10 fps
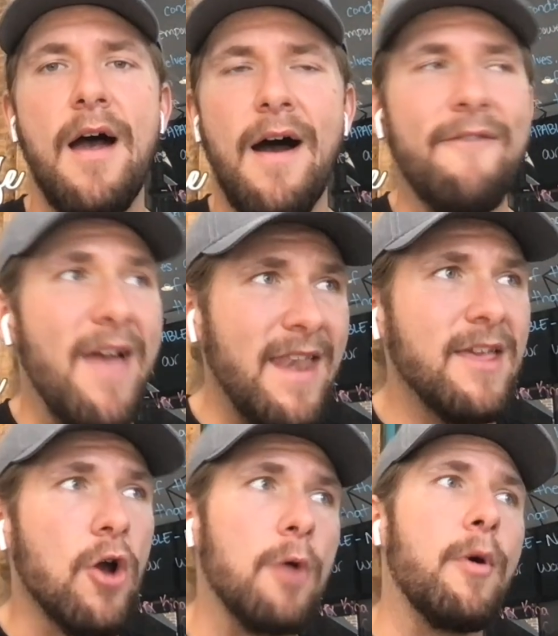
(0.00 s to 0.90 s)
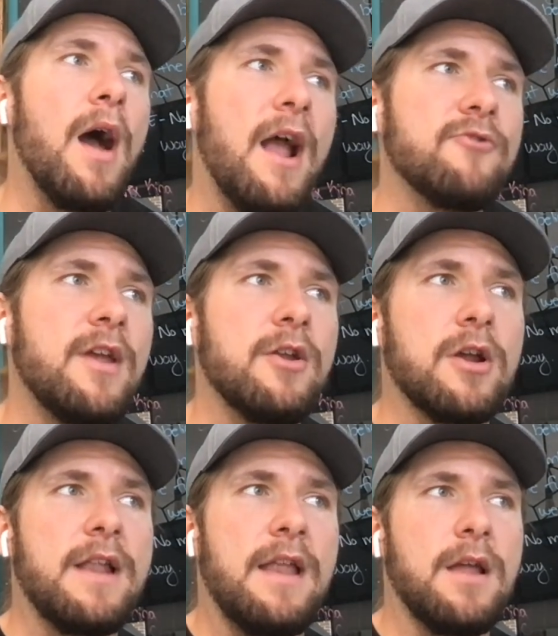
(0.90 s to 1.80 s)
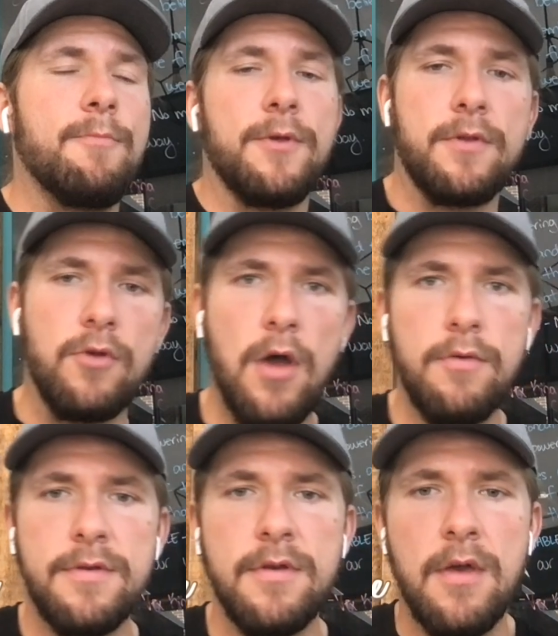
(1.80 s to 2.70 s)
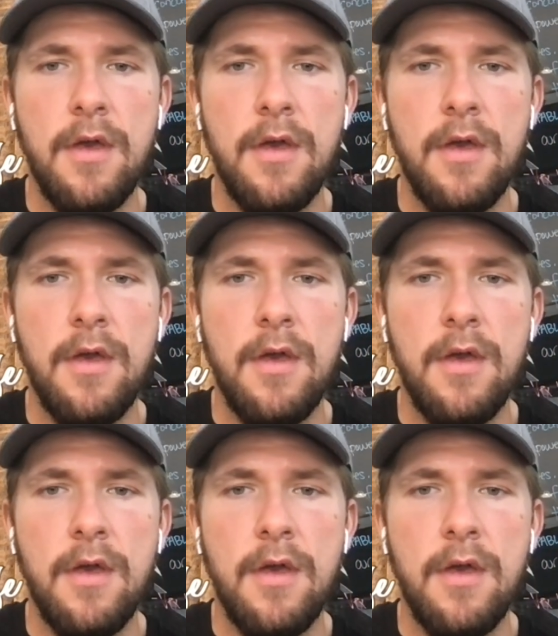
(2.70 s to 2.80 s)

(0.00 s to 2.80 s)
of any carbohydrate, you're going to end up with glucose.